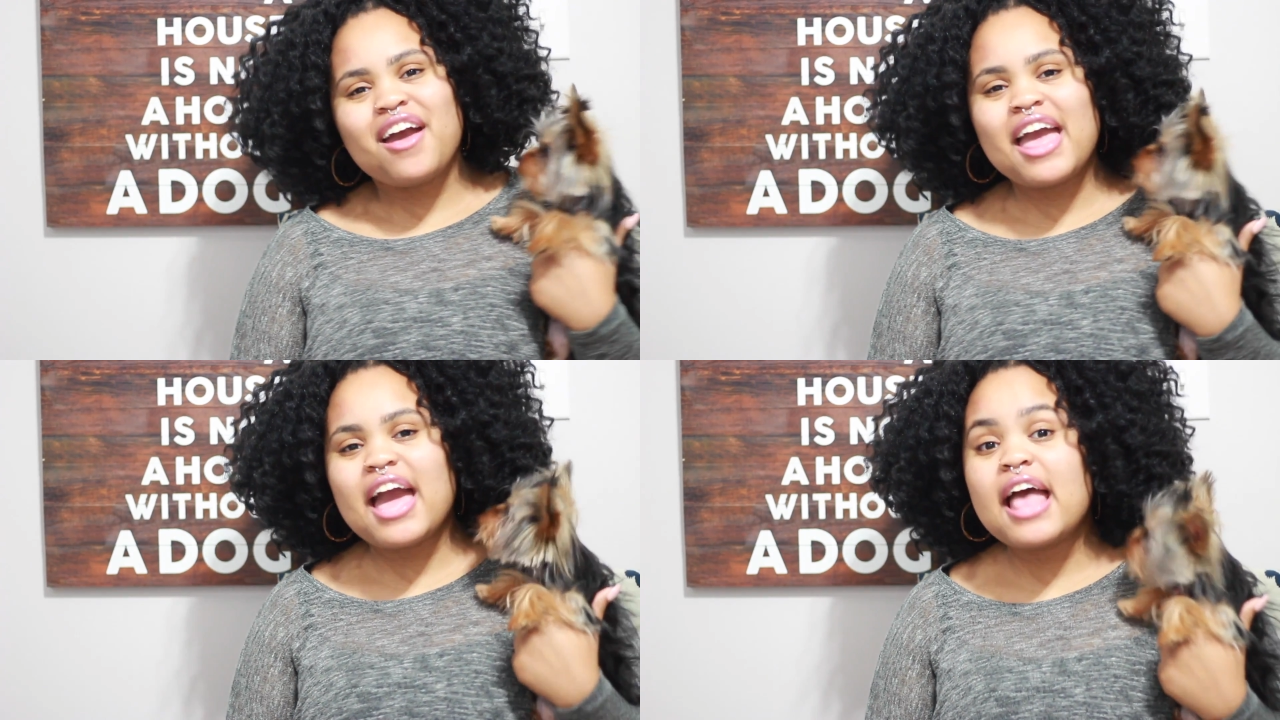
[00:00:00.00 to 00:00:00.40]

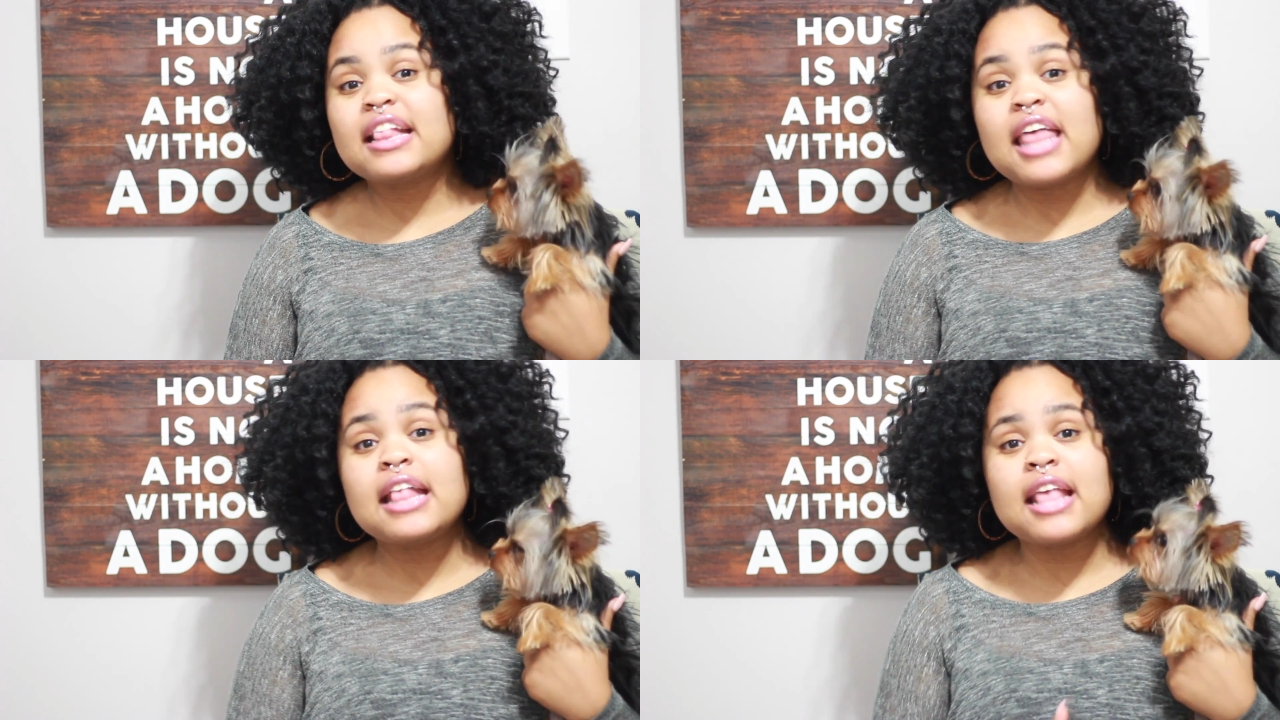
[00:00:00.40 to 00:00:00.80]
Okay guys,
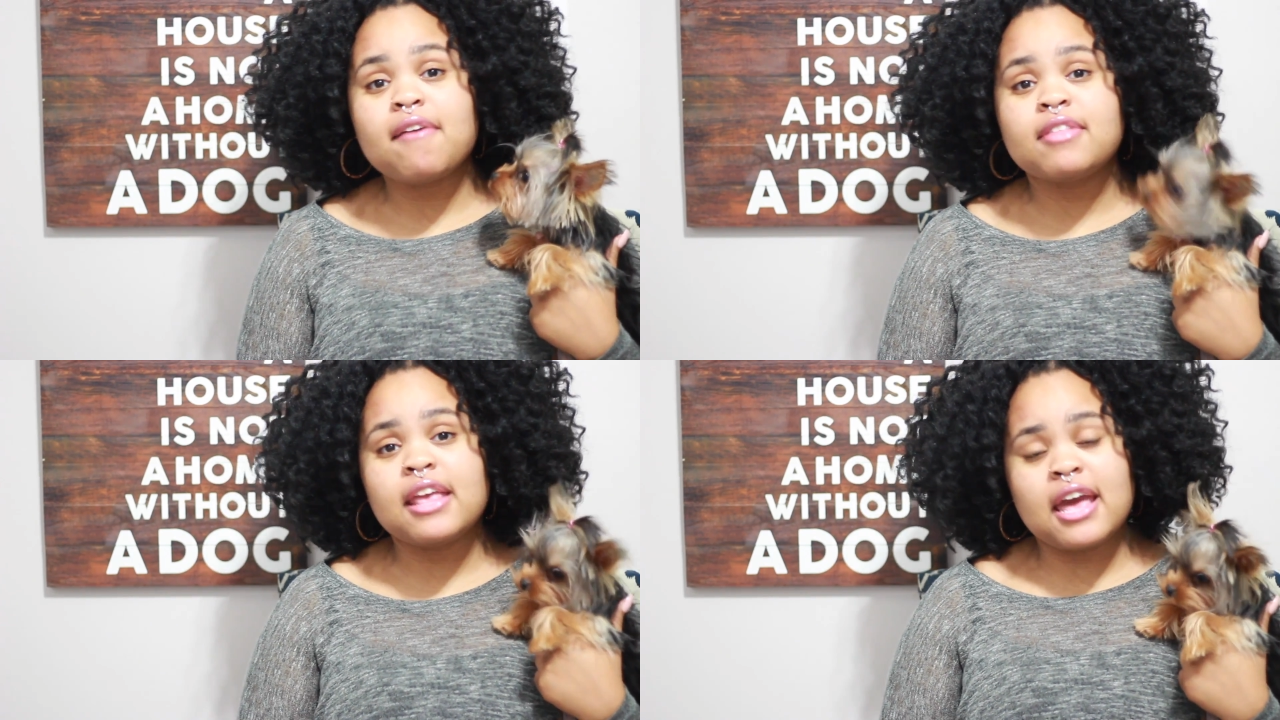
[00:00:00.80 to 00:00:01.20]
so that's
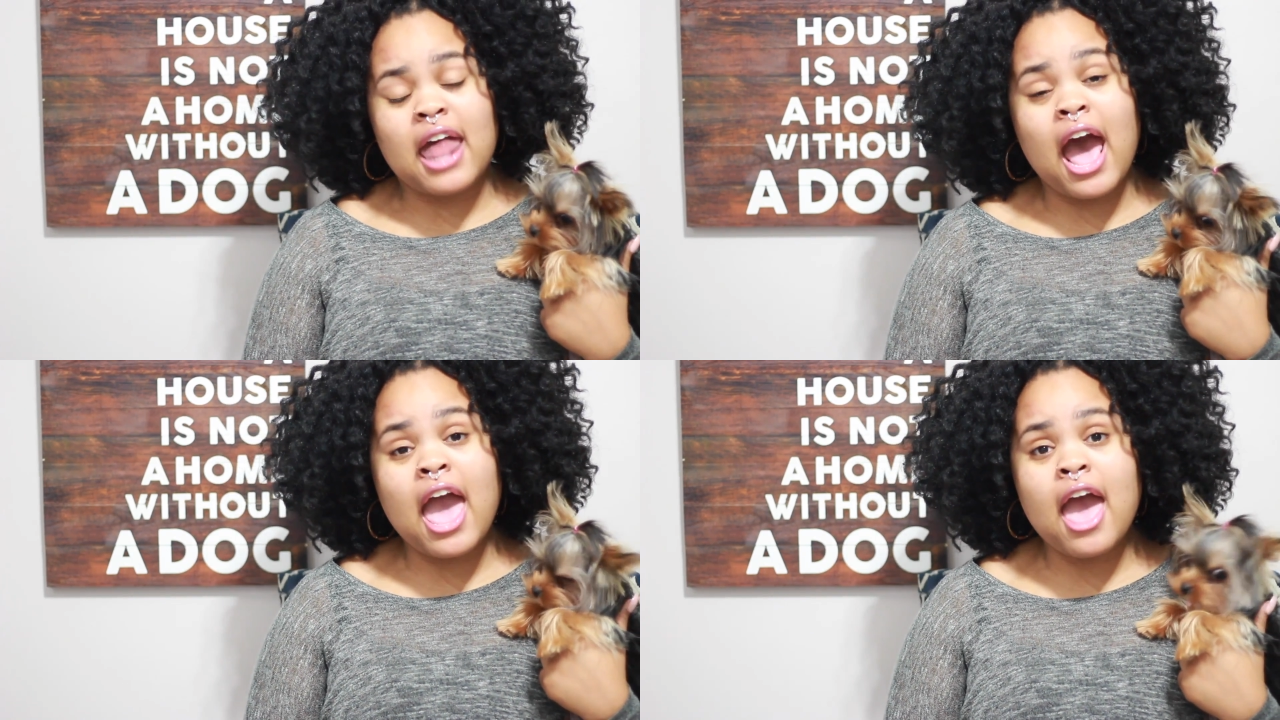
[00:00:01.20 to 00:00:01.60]
everything that
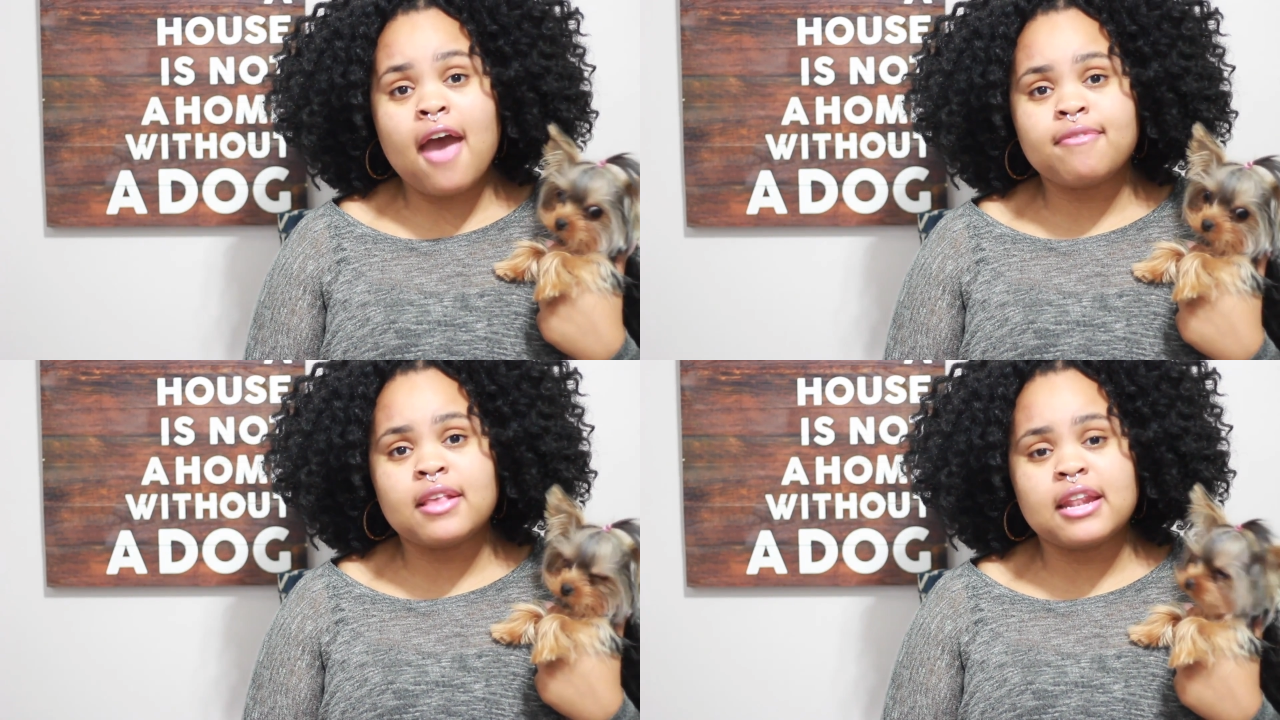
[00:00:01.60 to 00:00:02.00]
I
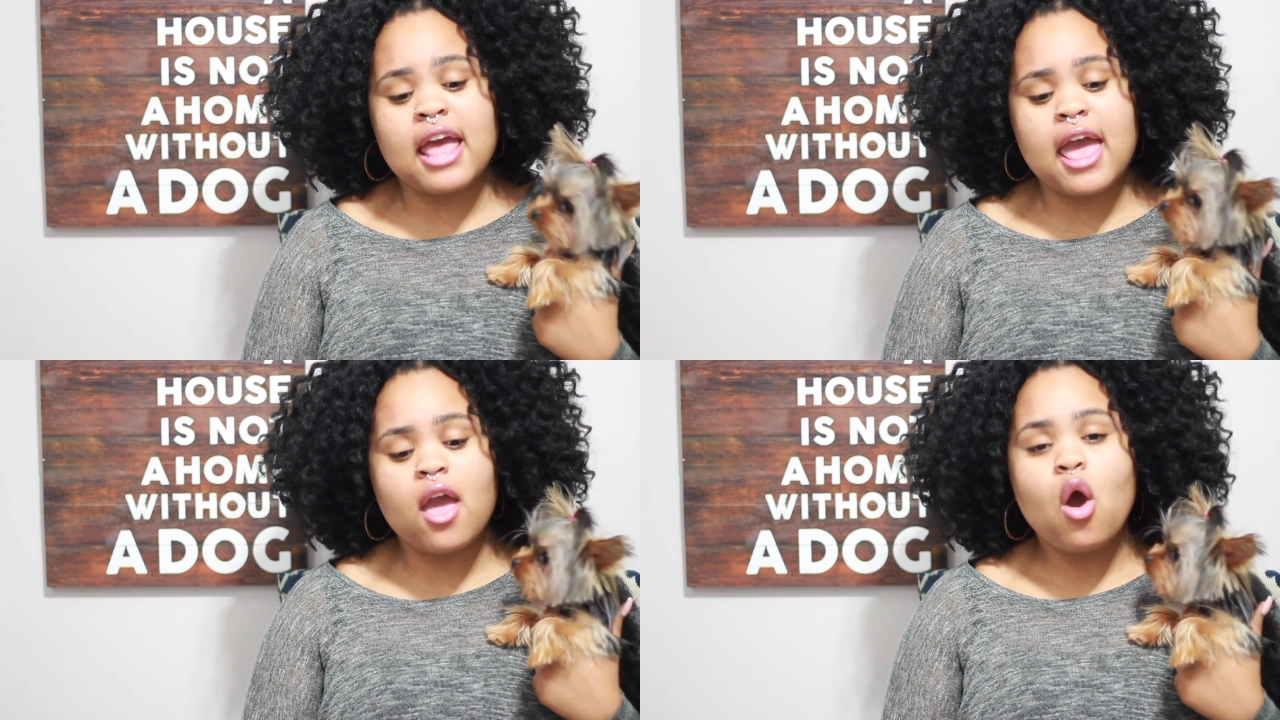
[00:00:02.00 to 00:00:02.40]
have
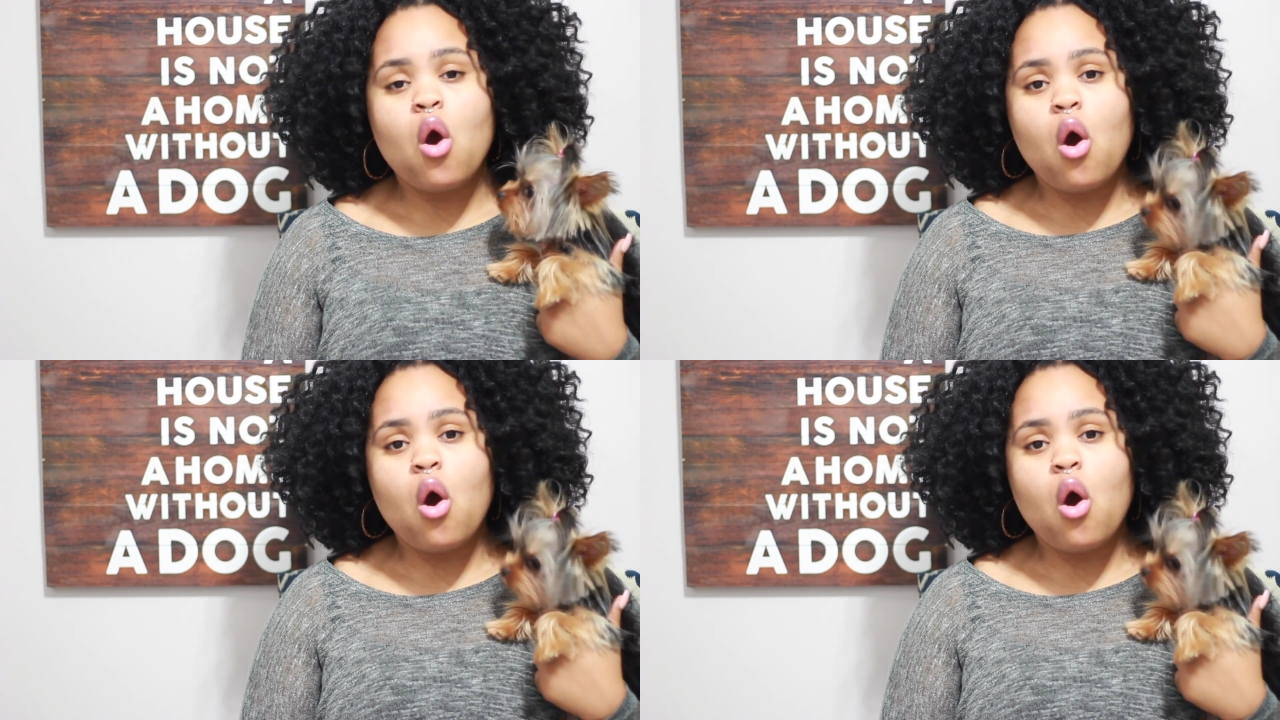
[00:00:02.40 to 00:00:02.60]
today